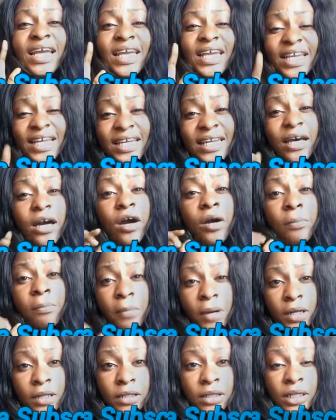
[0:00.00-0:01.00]
in a
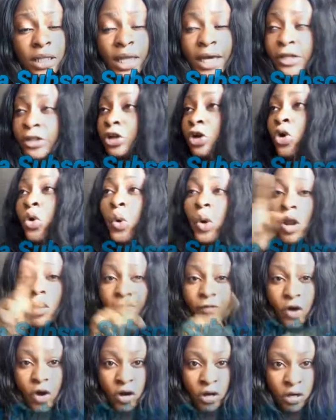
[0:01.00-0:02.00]
month, like the whole
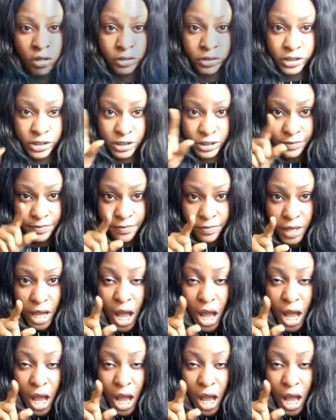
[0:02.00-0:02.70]
of August.